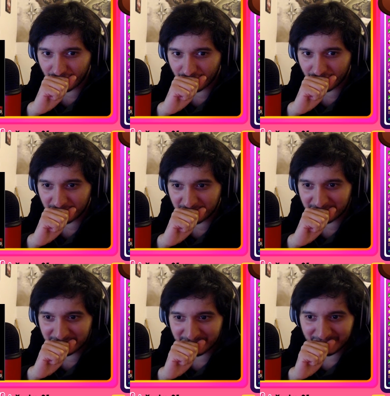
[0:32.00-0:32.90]

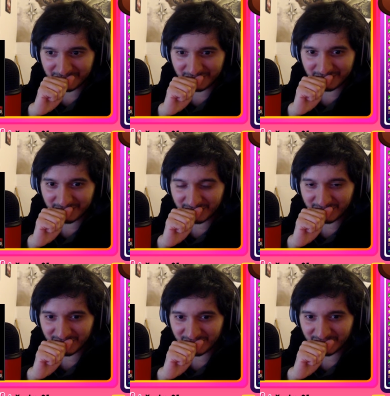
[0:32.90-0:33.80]

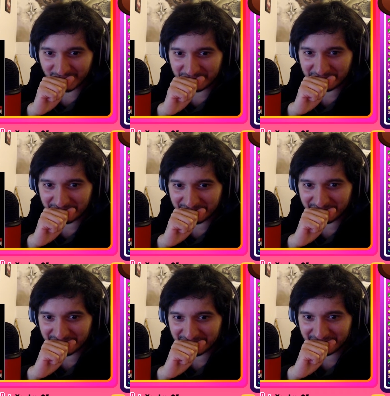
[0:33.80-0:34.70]

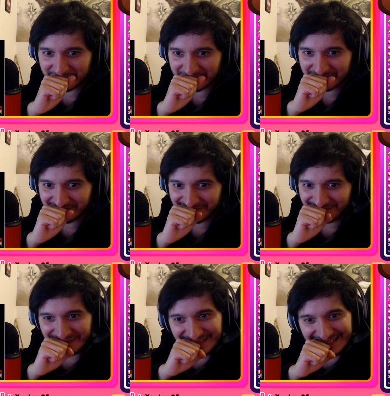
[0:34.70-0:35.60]

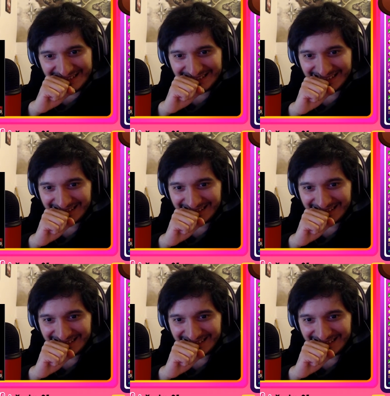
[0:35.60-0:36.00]
[no speech]